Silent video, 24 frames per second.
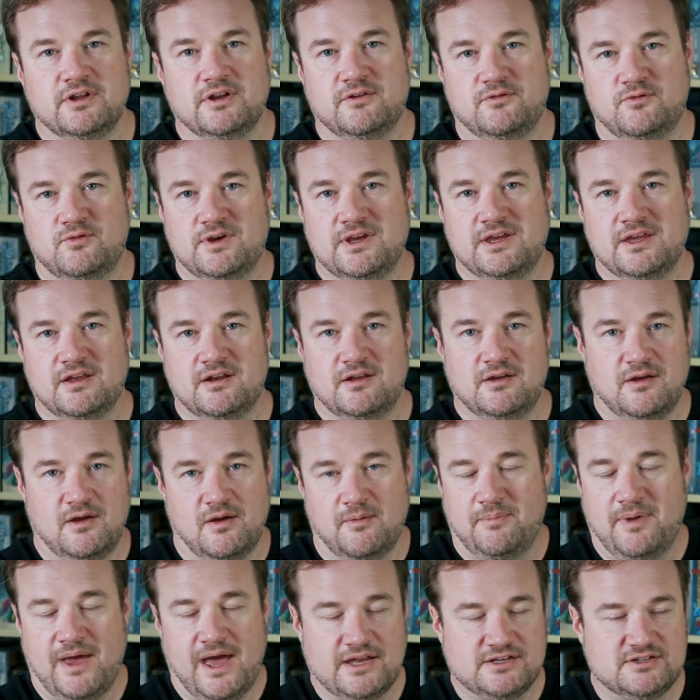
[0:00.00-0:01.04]
And if we get
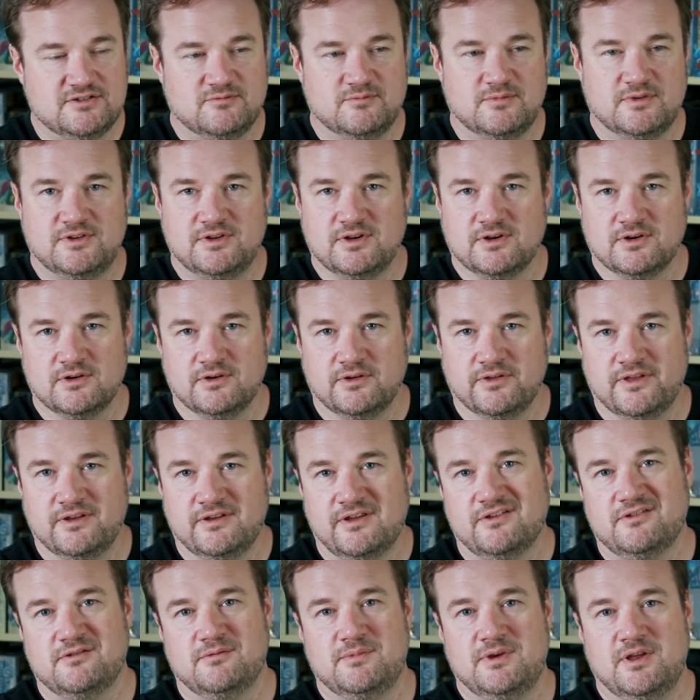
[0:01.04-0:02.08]
a batch of material that
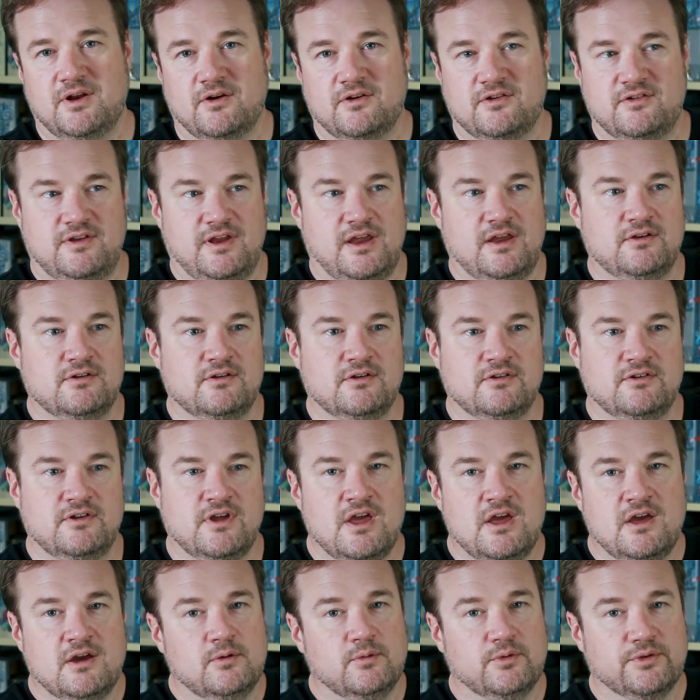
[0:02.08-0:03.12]
doesn't meet our standards,
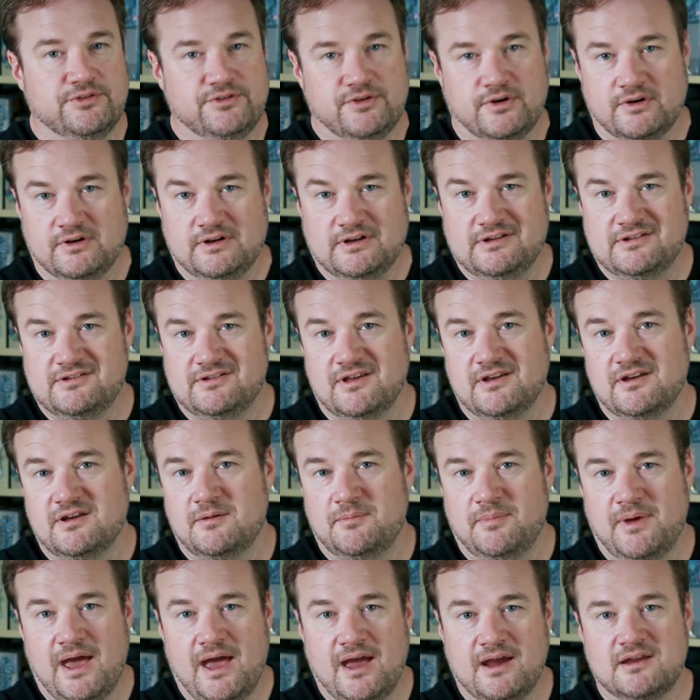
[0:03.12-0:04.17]
we'll certainly send
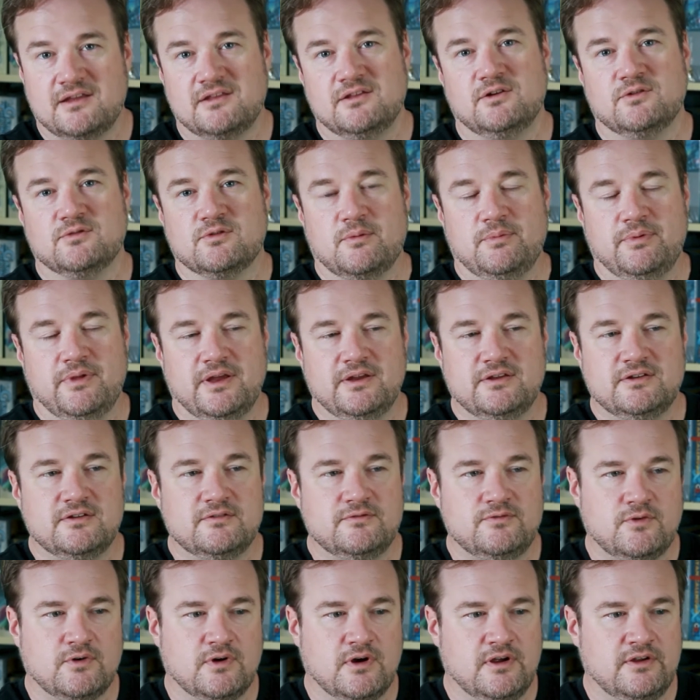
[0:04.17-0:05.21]
it back and they'll replace
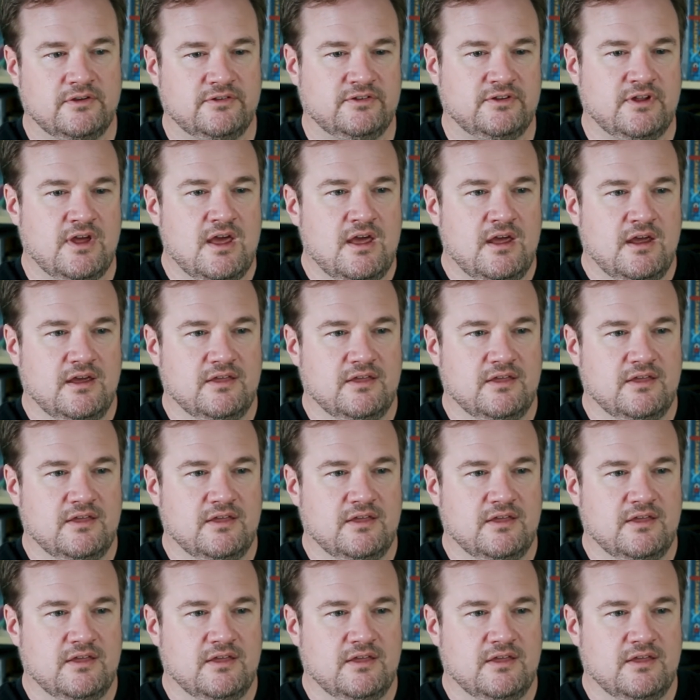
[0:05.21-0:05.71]
it for us.